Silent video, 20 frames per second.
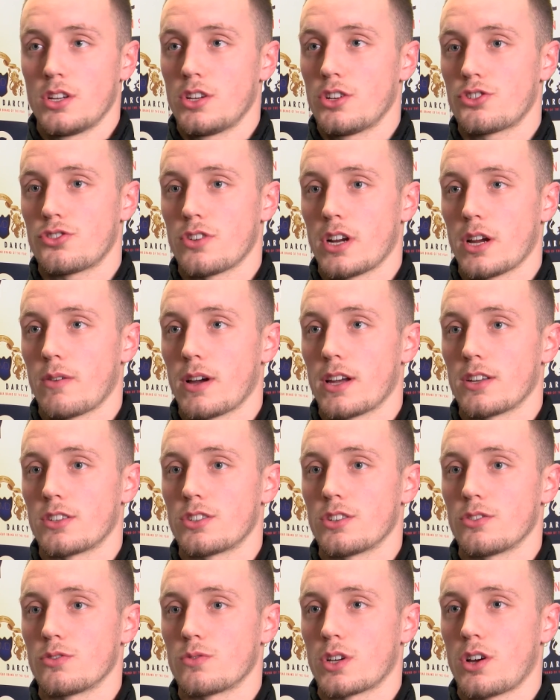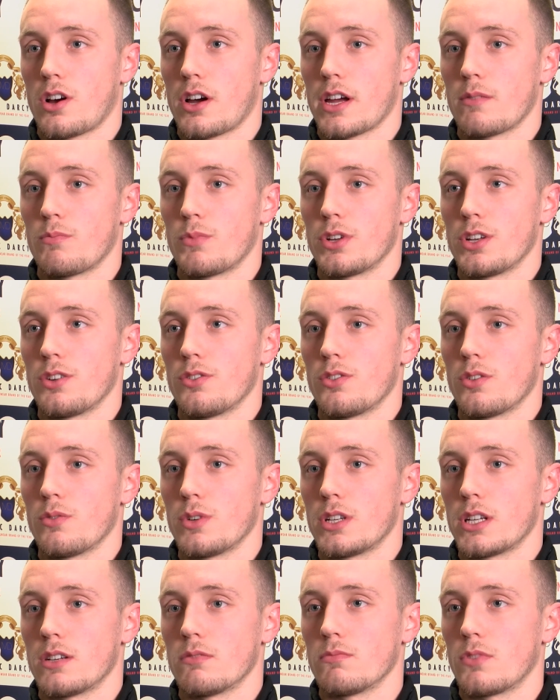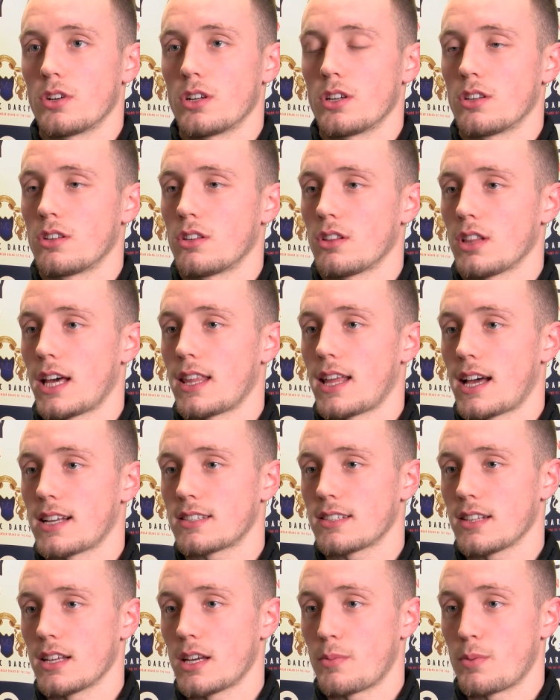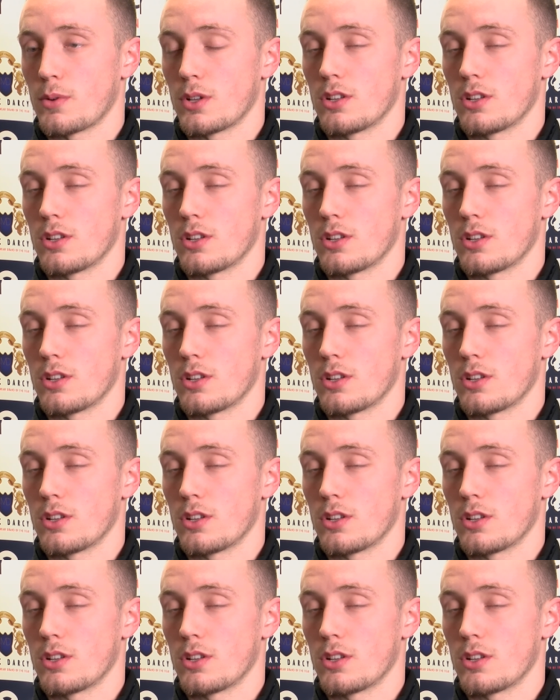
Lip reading: straight away, as soon as we got in, we knew that we didn't want to let that slip,